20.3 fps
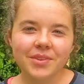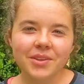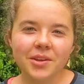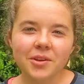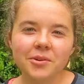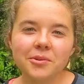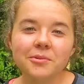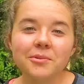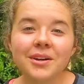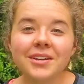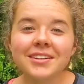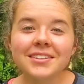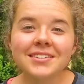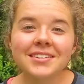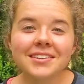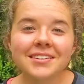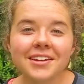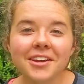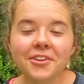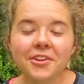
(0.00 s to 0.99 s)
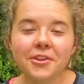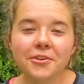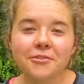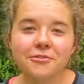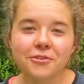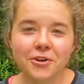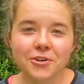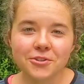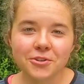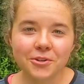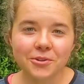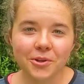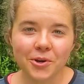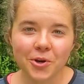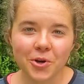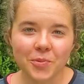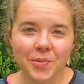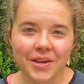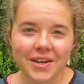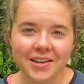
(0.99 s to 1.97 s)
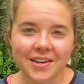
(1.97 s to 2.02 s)
While it's clear that the frontal
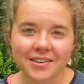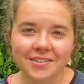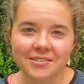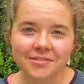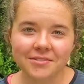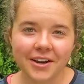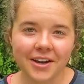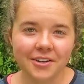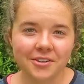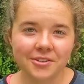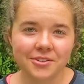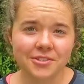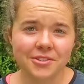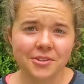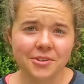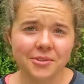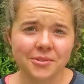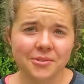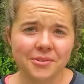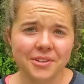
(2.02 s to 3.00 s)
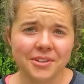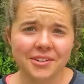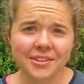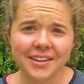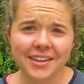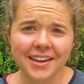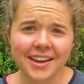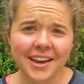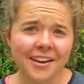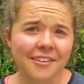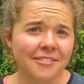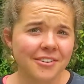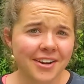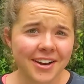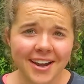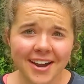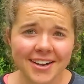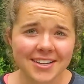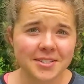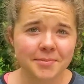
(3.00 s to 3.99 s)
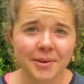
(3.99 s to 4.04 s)
lobe is vital to nearly every
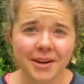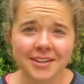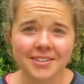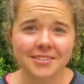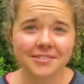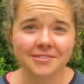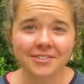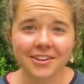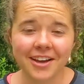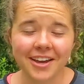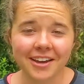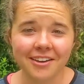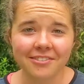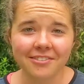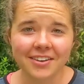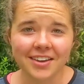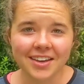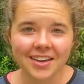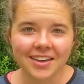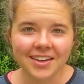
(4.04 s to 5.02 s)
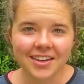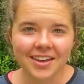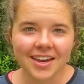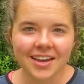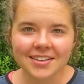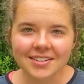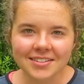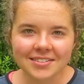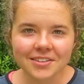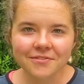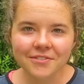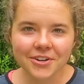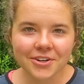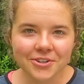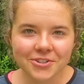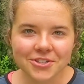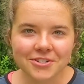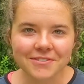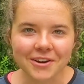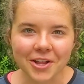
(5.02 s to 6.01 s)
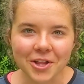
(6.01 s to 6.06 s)
aspect of life, it doesn't finish
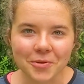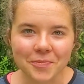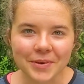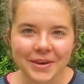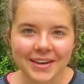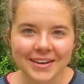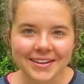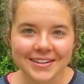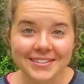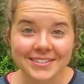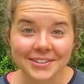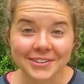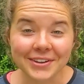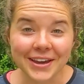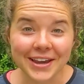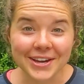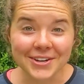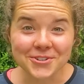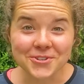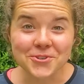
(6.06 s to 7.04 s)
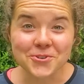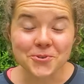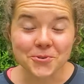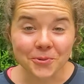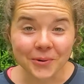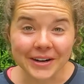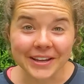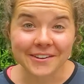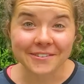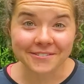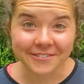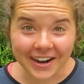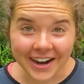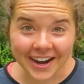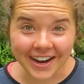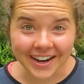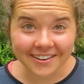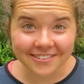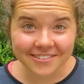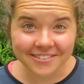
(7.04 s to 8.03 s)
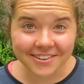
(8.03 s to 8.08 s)
developing until age
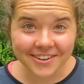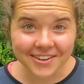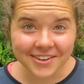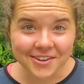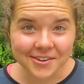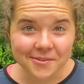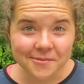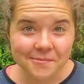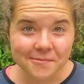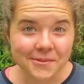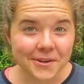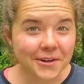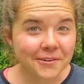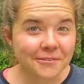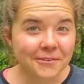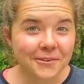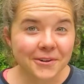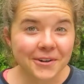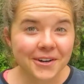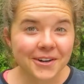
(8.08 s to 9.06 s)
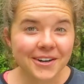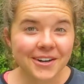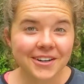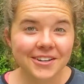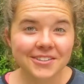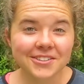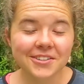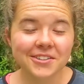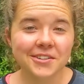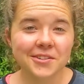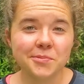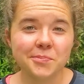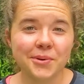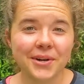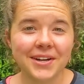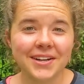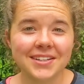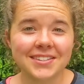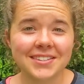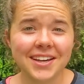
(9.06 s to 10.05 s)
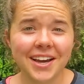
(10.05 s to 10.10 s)
25. Therefore, our students'
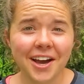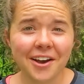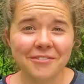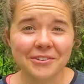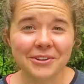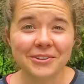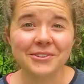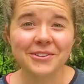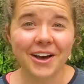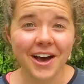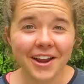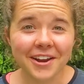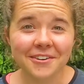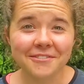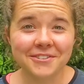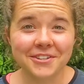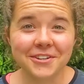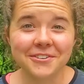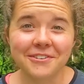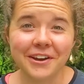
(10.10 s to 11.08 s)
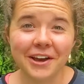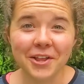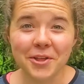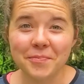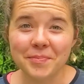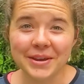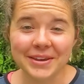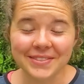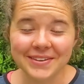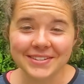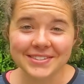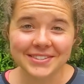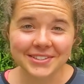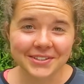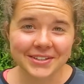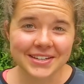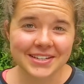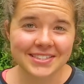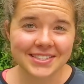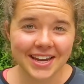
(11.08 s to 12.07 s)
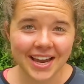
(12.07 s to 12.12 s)
brains have a lot of developing that still
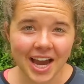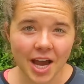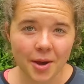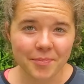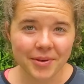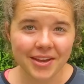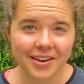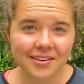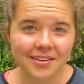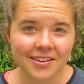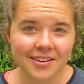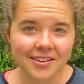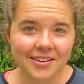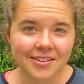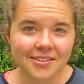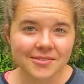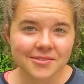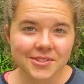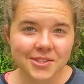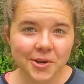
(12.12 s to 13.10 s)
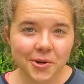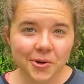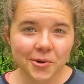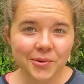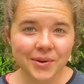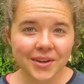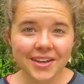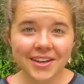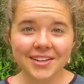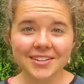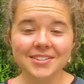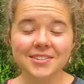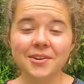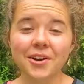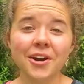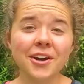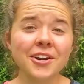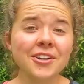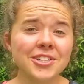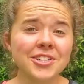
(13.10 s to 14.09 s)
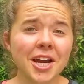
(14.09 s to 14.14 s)
needs to happen. So it's
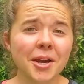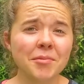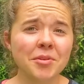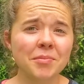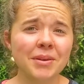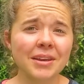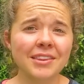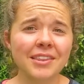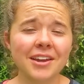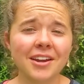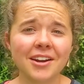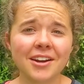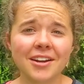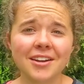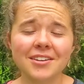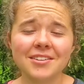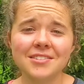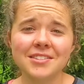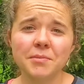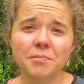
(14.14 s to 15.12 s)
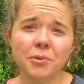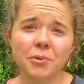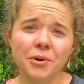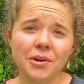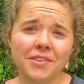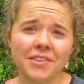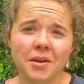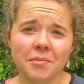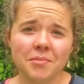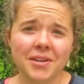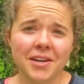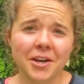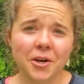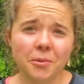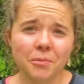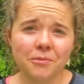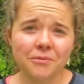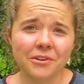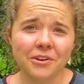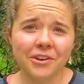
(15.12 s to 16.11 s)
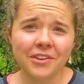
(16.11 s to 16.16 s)
our job to be there and support them to help
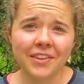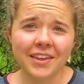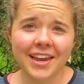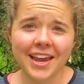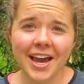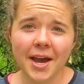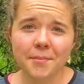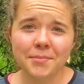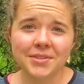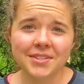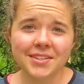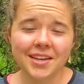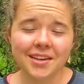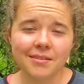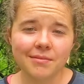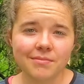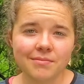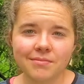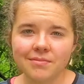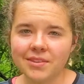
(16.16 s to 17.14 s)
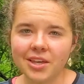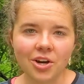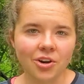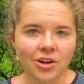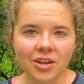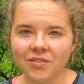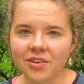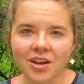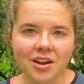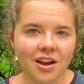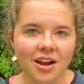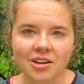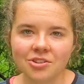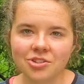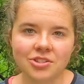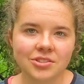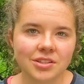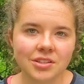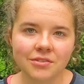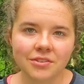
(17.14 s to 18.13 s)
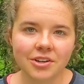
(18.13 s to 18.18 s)
fill in the gaps that they don't even
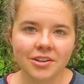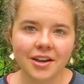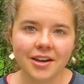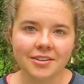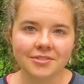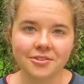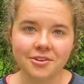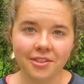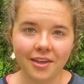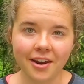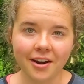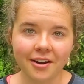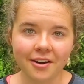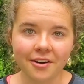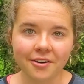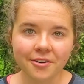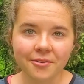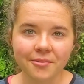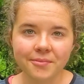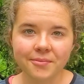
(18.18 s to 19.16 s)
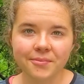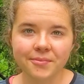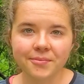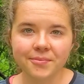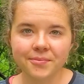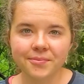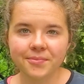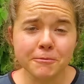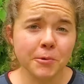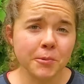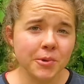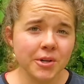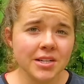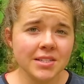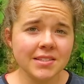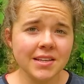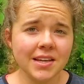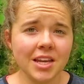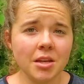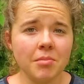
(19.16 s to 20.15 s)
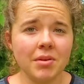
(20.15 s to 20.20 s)
consciously realize are there.
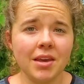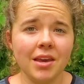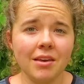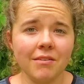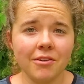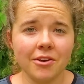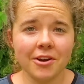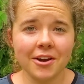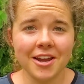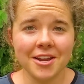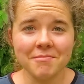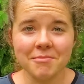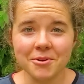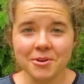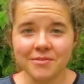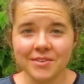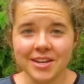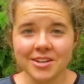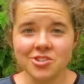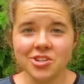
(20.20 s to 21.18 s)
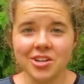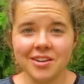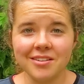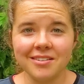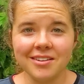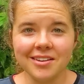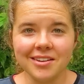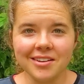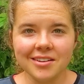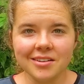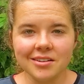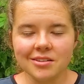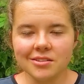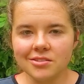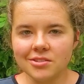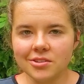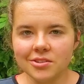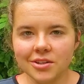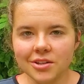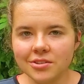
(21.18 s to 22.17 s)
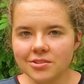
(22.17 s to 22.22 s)
Reward-seeking behavior and motivation,
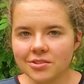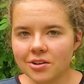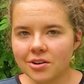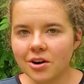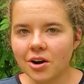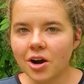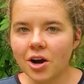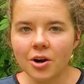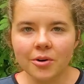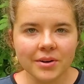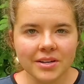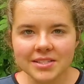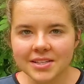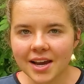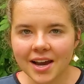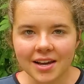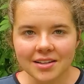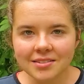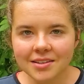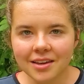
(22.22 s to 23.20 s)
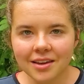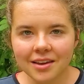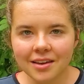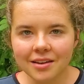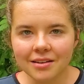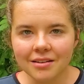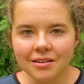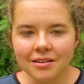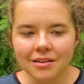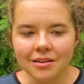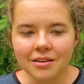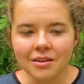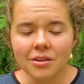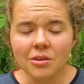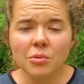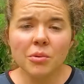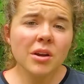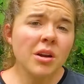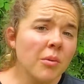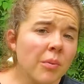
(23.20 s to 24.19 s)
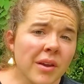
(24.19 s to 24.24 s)
students are always asking,
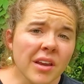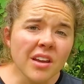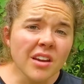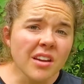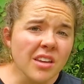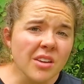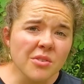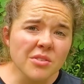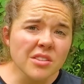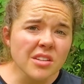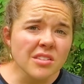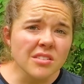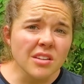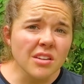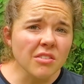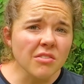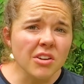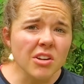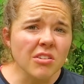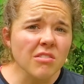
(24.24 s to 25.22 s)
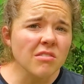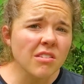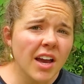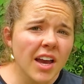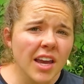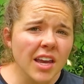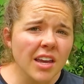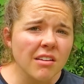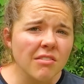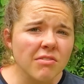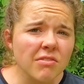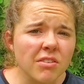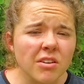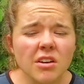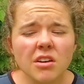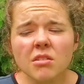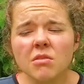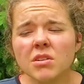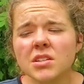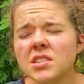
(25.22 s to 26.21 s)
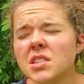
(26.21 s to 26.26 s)
when are we going to use this in real life?
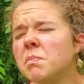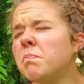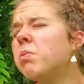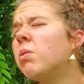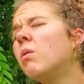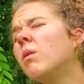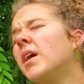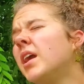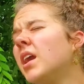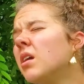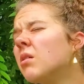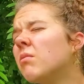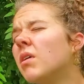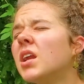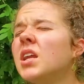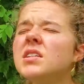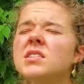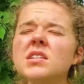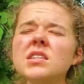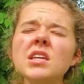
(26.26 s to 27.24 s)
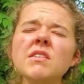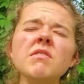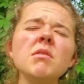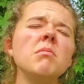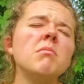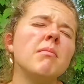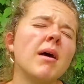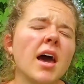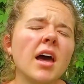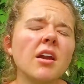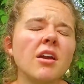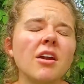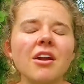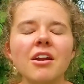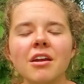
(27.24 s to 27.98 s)
What's the point? Why does this even matter?